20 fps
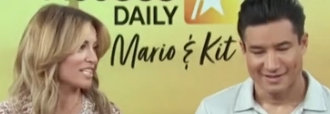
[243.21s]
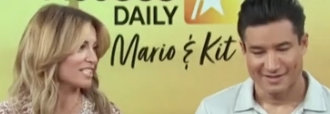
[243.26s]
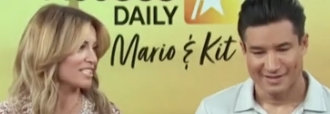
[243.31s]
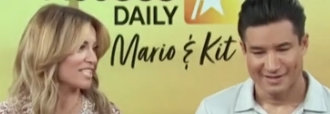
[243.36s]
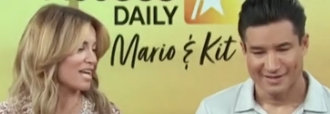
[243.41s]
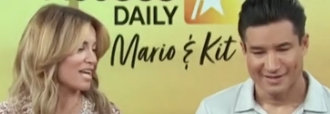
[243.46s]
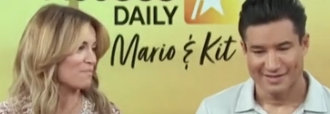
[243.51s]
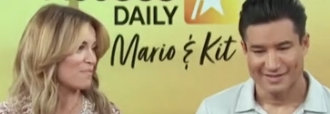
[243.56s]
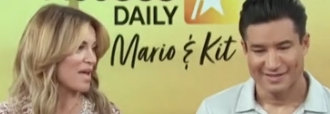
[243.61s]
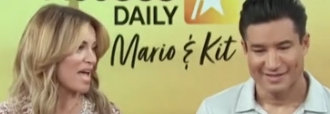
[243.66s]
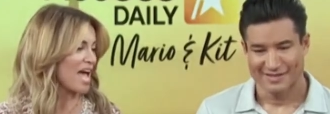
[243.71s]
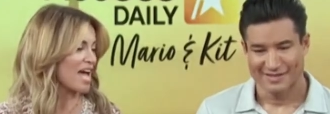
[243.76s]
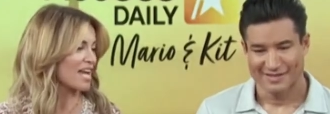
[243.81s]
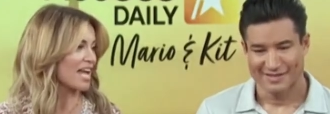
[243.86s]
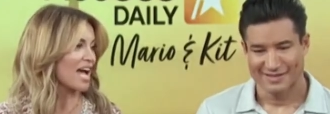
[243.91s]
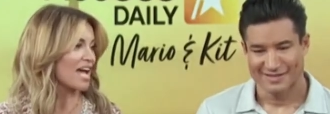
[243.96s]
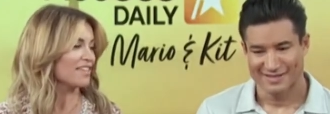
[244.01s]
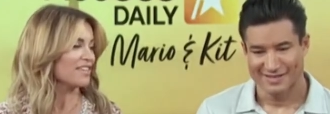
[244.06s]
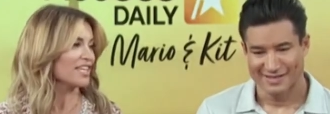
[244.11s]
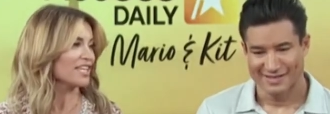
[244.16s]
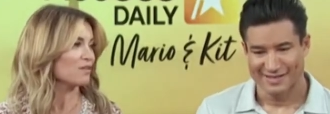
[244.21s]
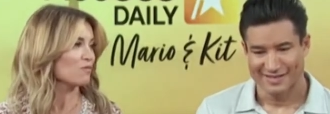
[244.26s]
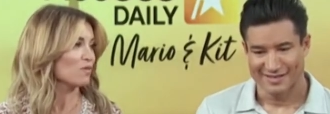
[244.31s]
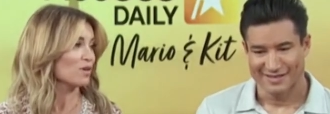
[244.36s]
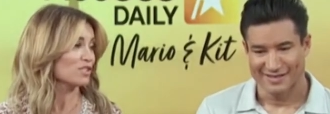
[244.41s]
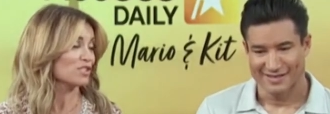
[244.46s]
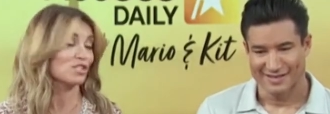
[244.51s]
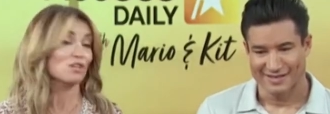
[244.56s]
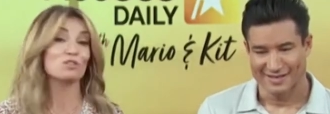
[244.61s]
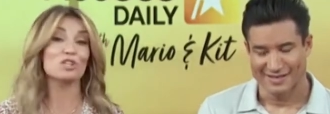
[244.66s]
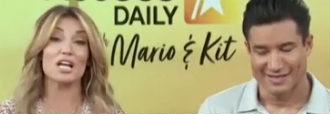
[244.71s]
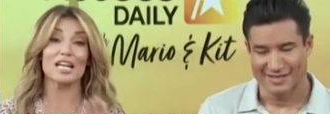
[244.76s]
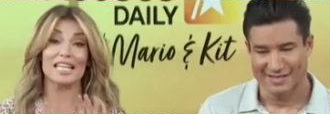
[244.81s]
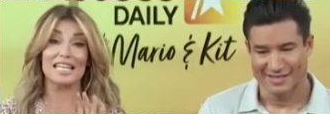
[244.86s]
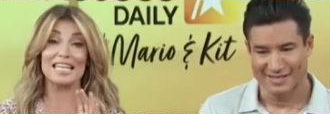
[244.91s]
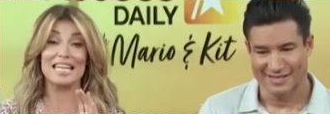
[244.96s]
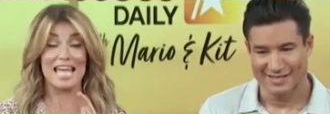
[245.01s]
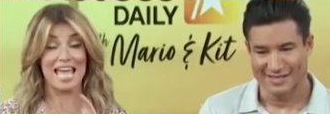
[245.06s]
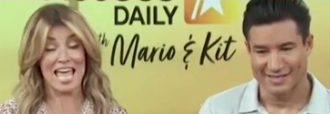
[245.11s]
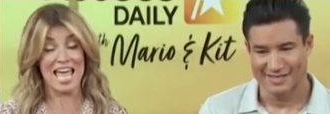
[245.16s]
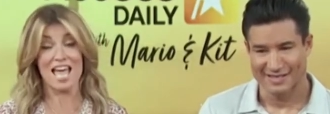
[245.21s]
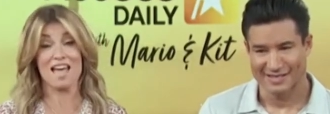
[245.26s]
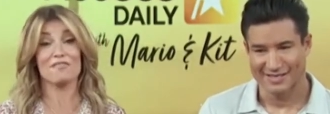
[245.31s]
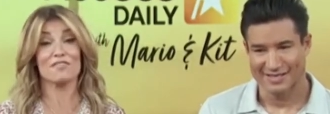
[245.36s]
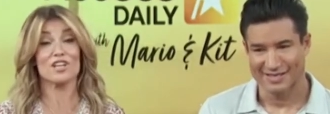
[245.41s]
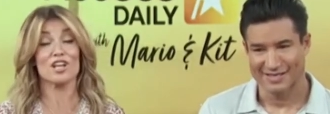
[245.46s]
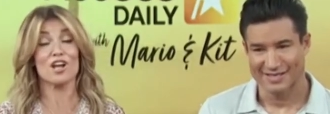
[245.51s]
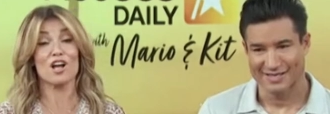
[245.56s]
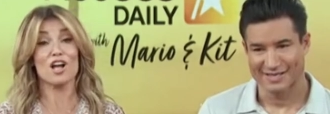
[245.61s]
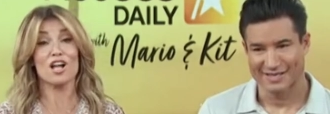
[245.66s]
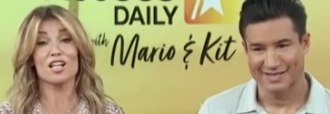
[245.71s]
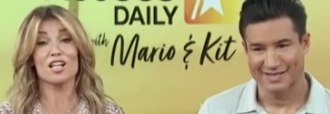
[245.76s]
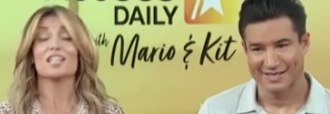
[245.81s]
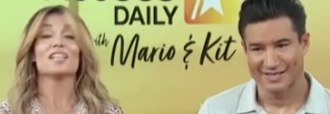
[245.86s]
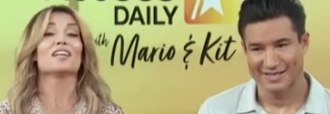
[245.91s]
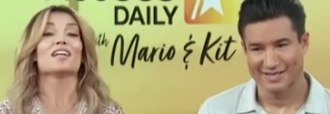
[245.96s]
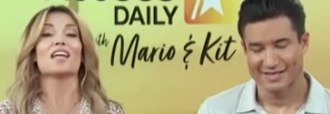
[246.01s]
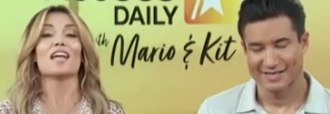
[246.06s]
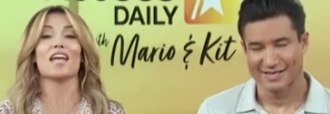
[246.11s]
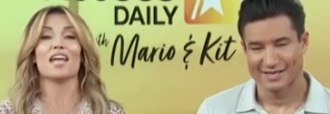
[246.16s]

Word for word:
Speaker 1: think it's that bad. I think we're so lucky to have it all.